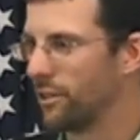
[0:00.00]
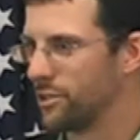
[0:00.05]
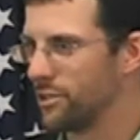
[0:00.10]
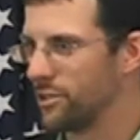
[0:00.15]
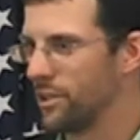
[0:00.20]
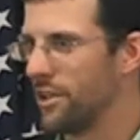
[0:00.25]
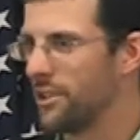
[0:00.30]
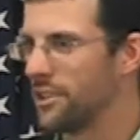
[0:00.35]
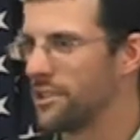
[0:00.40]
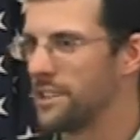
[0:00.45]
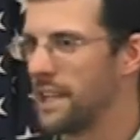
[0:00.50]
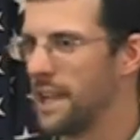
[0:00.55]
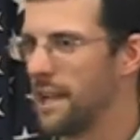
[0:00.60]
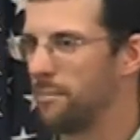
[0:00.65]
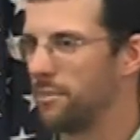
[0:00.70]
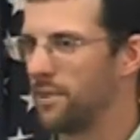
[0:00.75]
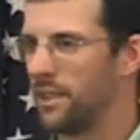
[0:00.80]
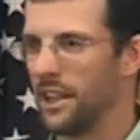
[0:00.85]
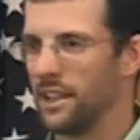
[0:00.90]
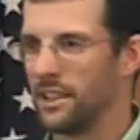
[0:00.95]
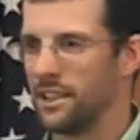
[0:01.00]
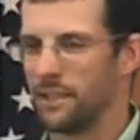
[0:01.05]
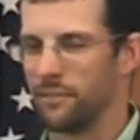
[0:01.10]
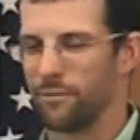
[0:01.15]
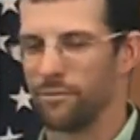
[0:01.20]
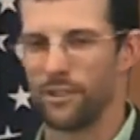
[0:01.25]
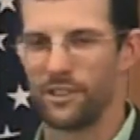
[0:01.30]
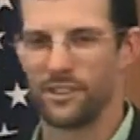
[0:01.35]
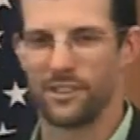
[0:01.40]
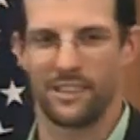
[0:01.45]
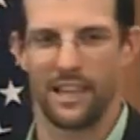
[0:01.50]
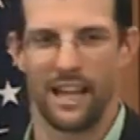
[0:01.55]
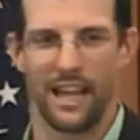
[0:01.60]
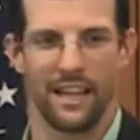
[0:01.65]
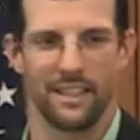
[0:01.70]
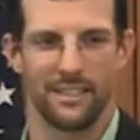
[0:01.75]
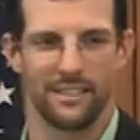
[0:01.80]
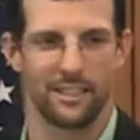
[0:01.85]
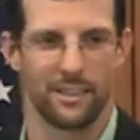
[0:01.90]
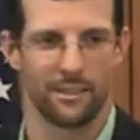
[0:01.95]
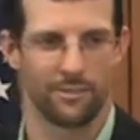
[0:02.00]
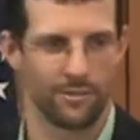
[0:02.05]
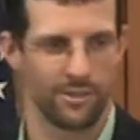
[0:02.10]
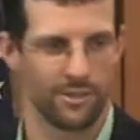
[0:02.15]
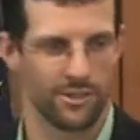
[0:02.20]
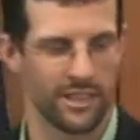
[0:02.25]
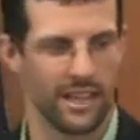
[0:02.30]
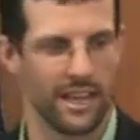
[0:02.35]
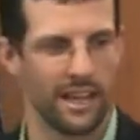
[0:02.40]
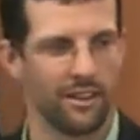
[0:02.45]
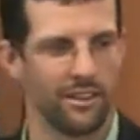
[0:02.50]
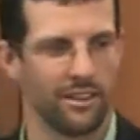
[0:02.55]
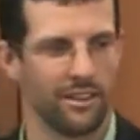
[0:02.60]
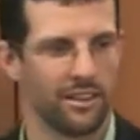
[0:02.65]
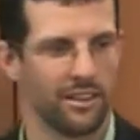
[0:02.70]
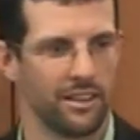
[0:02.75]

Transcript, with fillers: It's all the same thing, different size and different scale.